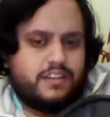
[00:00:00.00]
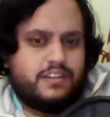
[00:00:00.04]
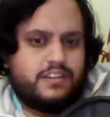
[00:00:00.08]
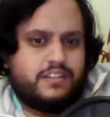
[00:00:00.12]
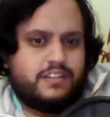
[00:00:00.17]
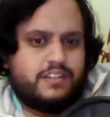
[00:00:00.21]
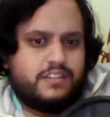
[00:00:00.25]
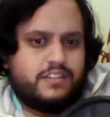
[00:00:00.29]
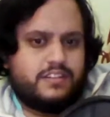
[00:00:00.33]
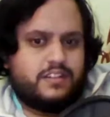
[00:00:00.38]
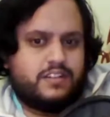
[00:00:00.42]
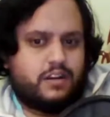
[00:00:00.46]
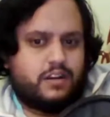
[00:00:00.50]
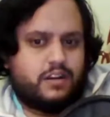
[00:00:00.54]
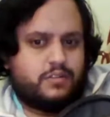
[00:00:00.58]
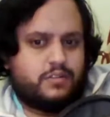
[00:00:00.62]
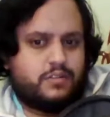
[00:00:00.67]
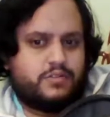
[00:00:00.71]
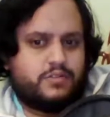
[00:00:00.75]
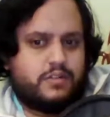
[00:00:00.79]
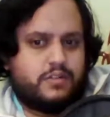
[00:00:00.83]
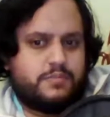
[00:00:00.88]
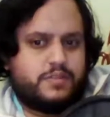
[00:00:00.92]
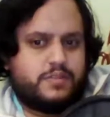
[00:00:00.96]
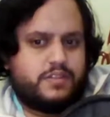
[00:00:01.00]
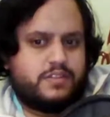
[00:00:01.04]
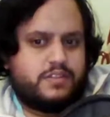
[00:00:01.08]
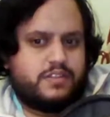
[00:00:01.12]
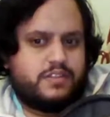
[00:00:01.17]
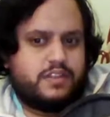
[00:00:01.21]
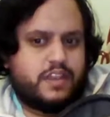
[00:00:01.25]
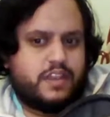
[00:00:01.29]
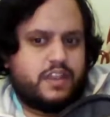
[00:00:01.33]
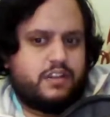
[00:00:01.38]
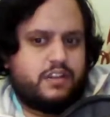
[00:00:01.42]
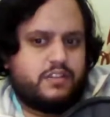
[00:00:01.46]
Donald Trump's
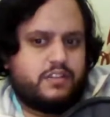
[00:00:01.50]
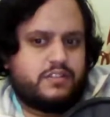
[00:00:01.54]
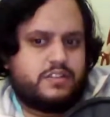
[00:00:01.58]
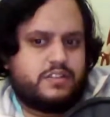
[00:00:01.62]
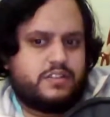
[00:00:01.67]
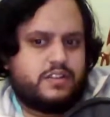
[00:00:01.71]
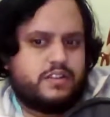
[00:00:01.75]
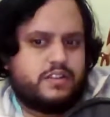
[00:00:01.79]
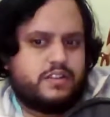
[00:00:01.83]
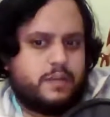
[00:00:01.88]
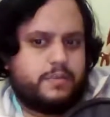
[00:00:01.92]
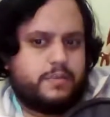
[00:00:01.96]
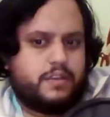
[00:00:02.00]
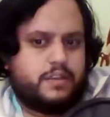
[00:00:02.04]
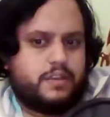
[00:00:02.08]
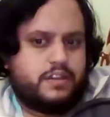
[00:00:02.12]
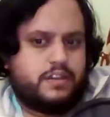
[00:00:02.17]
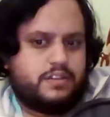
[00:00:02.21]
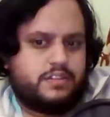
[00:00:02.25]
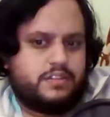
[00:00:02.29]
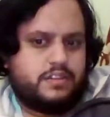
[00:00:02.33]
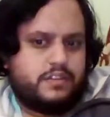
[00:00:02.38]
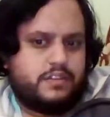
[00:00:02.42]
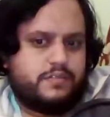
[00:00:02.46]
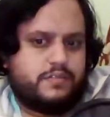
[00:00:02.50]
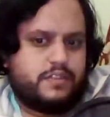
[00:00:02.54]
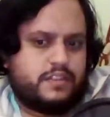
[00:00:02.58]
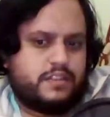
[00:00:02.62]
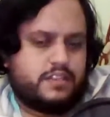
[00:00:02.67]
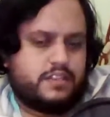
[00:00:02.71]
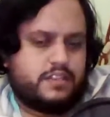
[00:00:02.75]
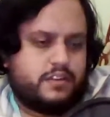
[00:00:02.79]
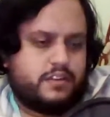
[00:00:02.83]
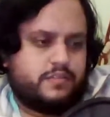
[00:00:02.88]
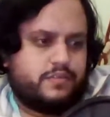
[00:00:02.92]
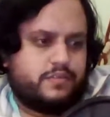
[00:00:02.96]
hair is a topic in itself. That's kind
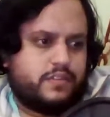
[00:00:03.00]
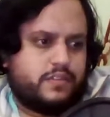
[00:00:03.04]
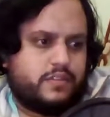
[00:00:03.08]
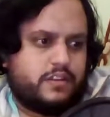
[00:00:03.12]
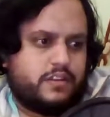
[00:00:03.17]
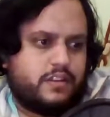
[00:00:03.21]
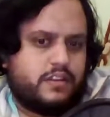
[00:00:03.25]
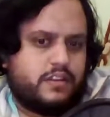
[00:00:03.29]
of funny.